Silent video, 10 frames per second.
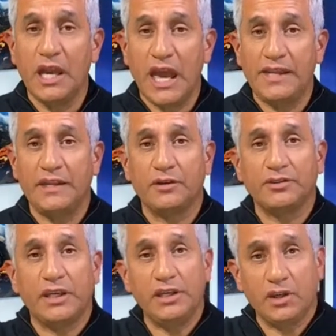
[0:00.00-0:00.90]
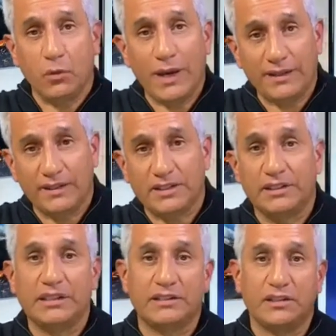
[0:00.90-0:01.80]
And then they'll say you can wait this
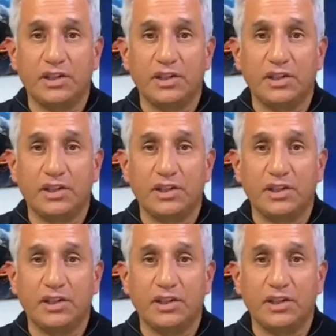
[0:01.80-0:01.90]
distance,